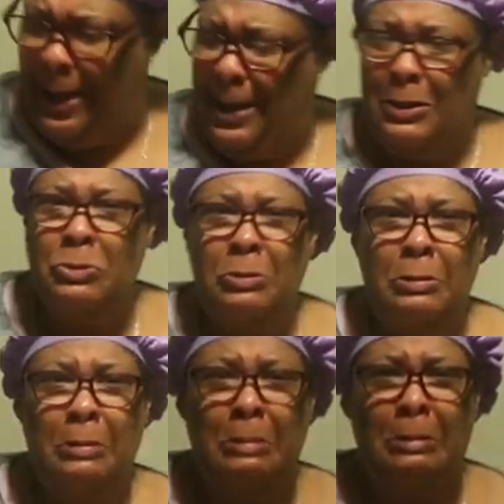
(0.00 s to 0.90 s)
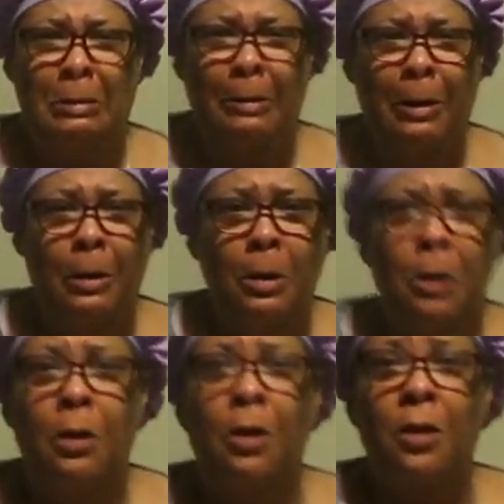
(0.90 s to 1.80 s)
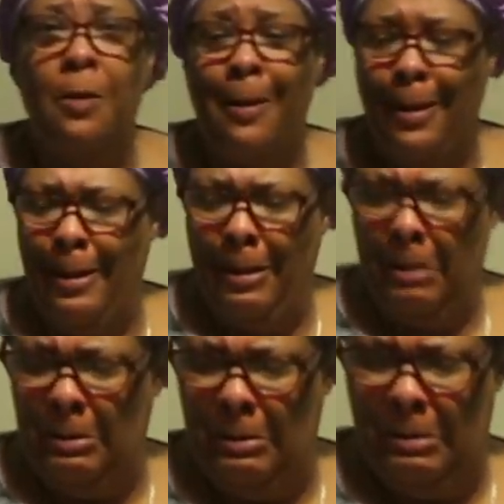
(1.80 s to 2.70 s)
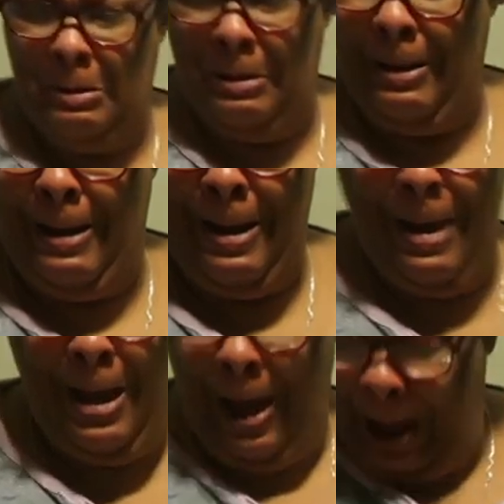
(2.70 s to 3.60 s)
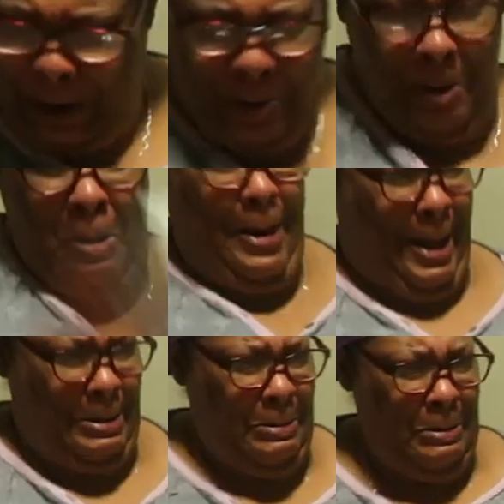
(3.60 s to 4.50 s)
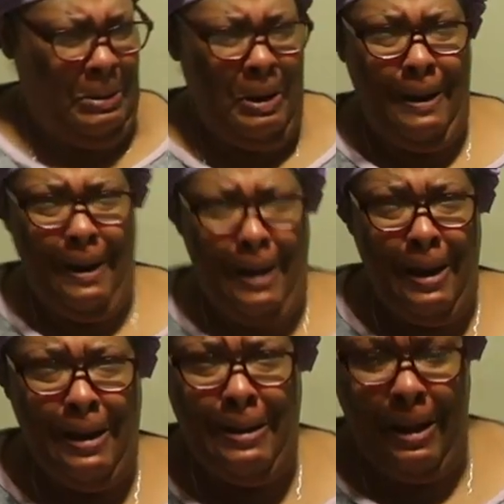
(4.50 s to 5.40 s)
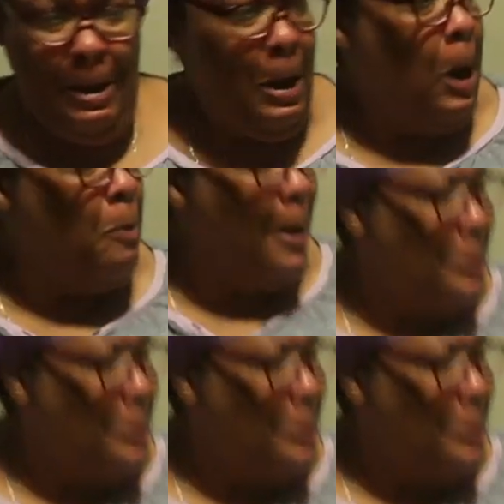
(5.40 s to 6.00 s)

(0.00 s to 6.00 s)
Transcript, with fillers: and you mad at me. That sugar-free Kool-Aid that she got you. I want it. Okay, well, be grateful.